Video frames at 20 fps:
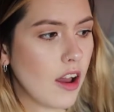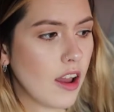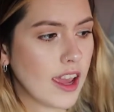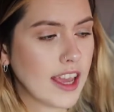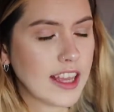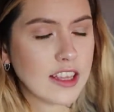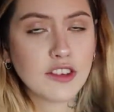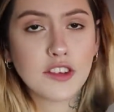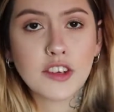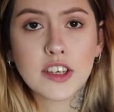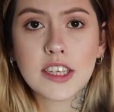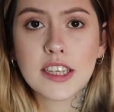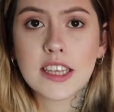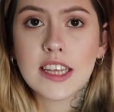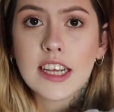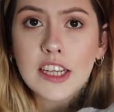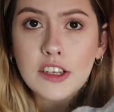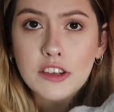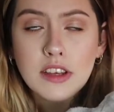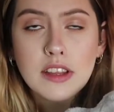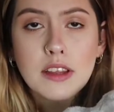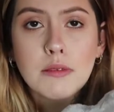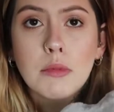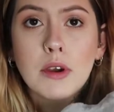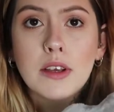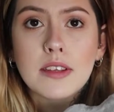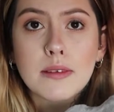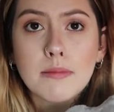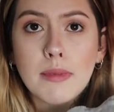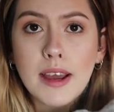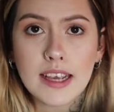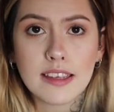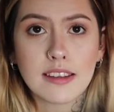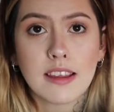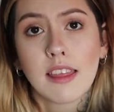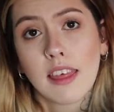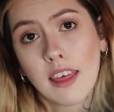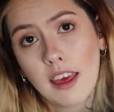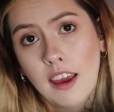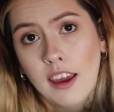It's just literally the most
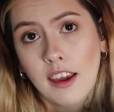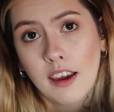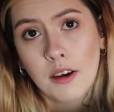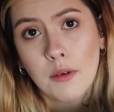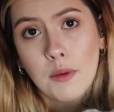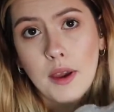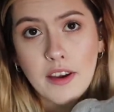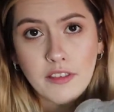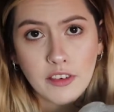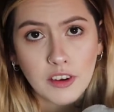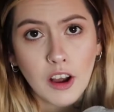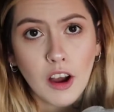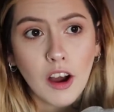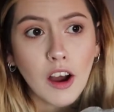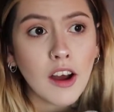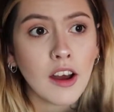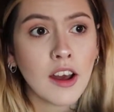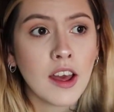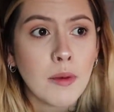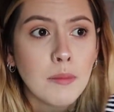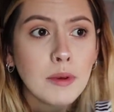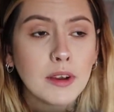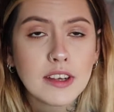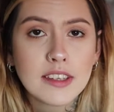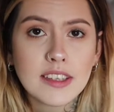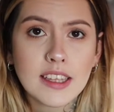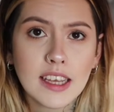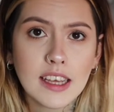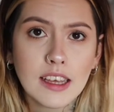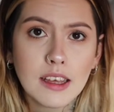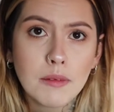amazing thing we ever got, because